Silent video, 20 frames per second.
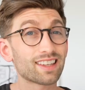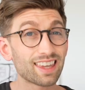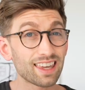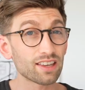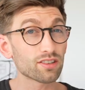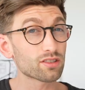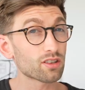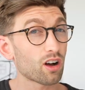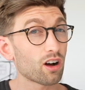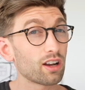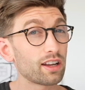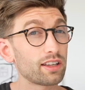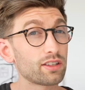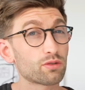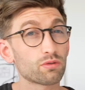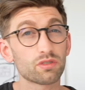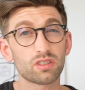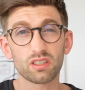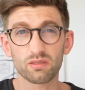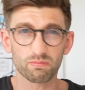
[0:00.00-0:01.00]
King's College,
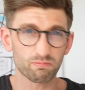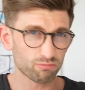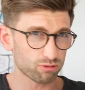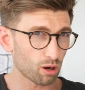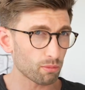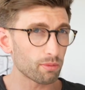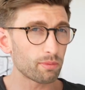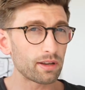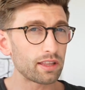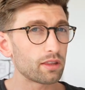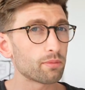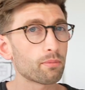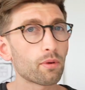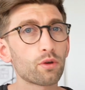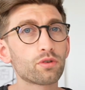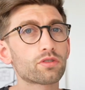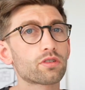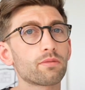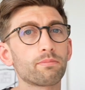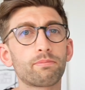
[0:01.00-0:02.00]
which is probably the
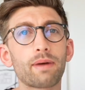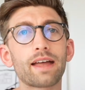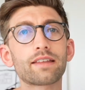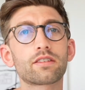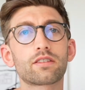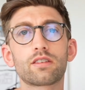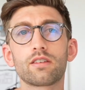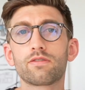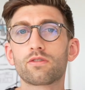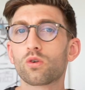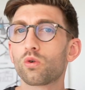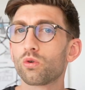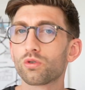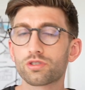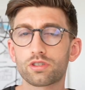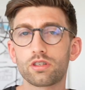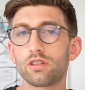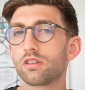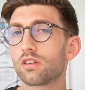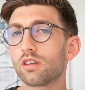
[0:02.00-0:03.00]
most competitive course
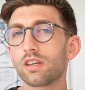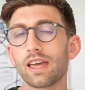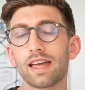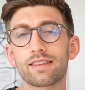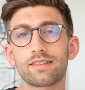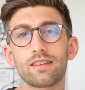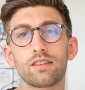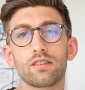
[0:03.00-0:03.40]
that you can get